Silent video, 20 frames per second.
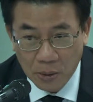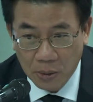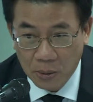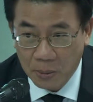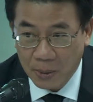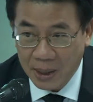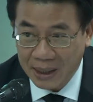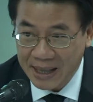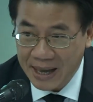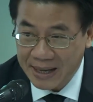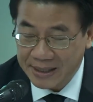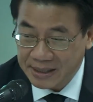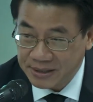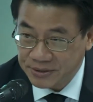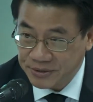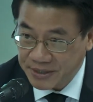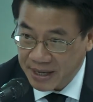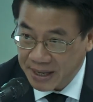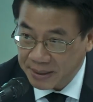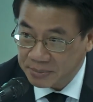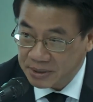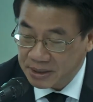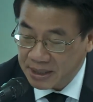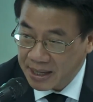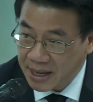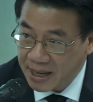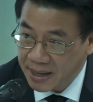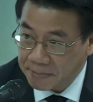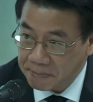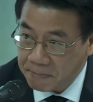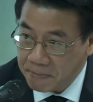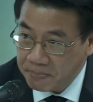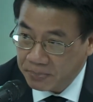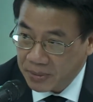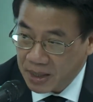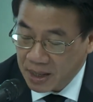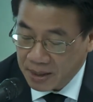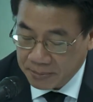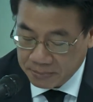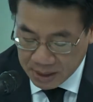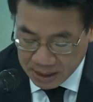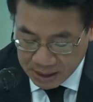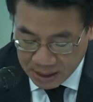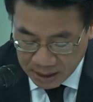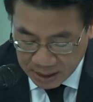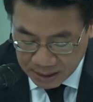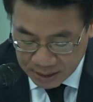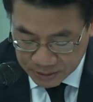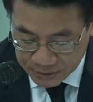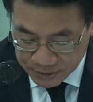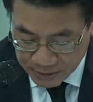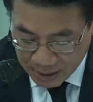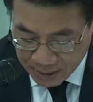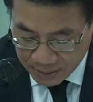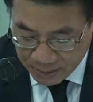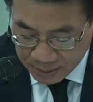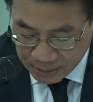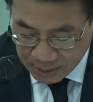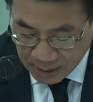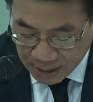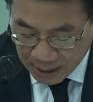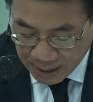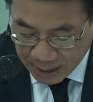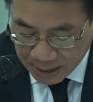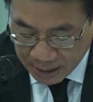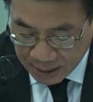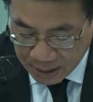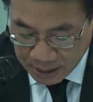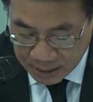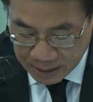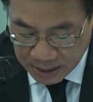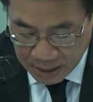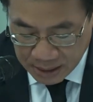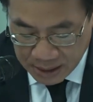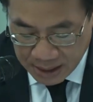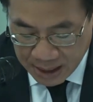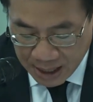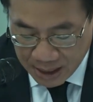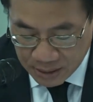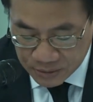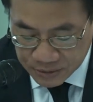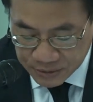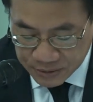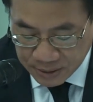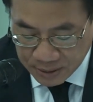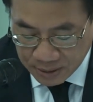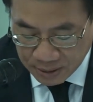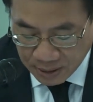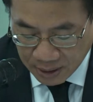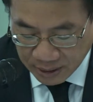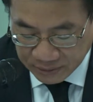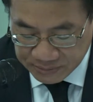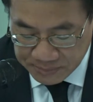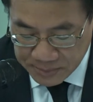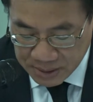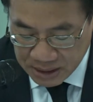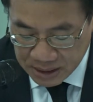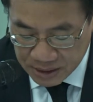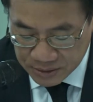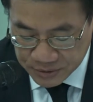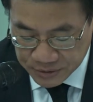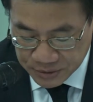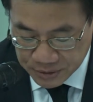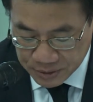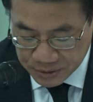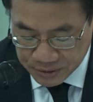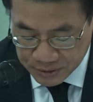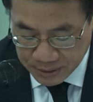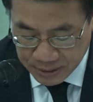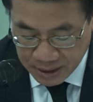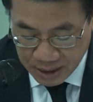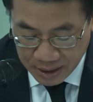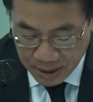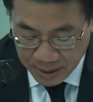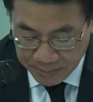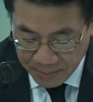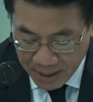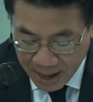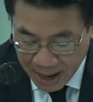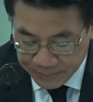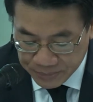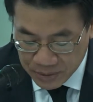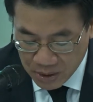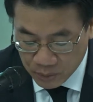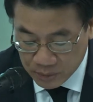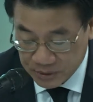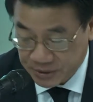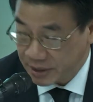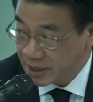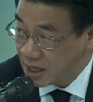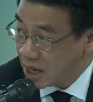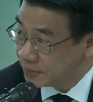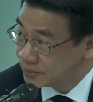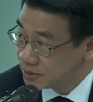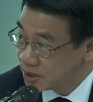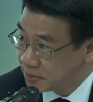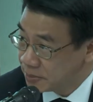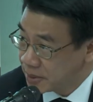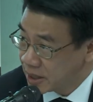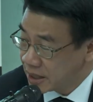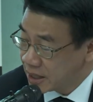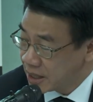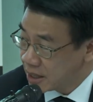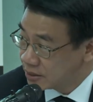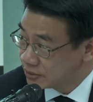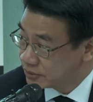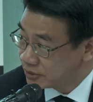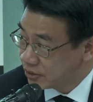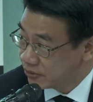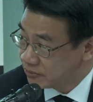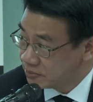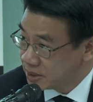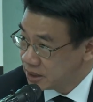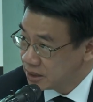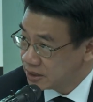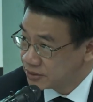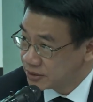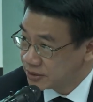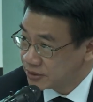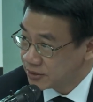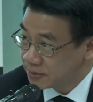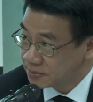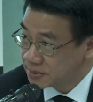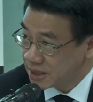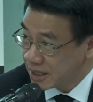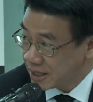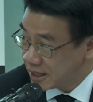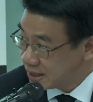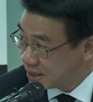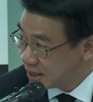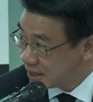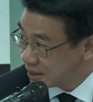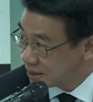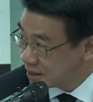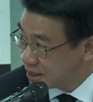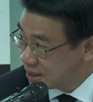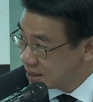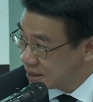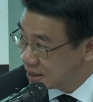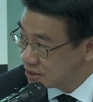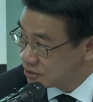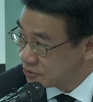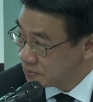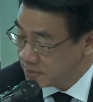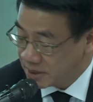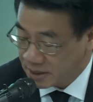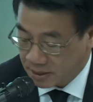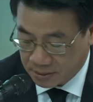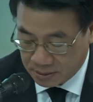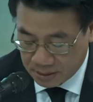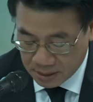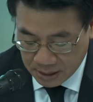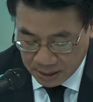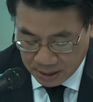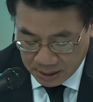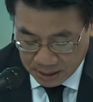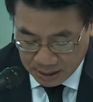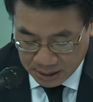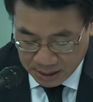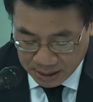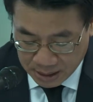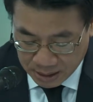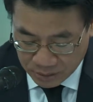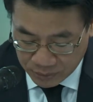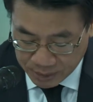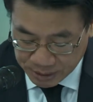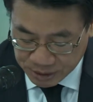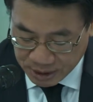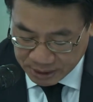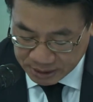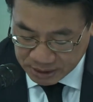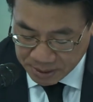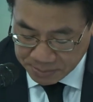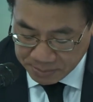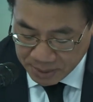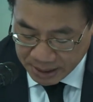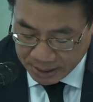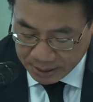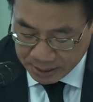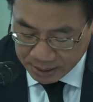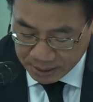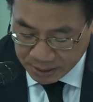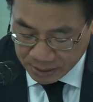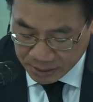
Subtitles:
while at the same time, because the Council of Ministers, the map that was adopted by the Council of Ministers of Thailand has been rejected by the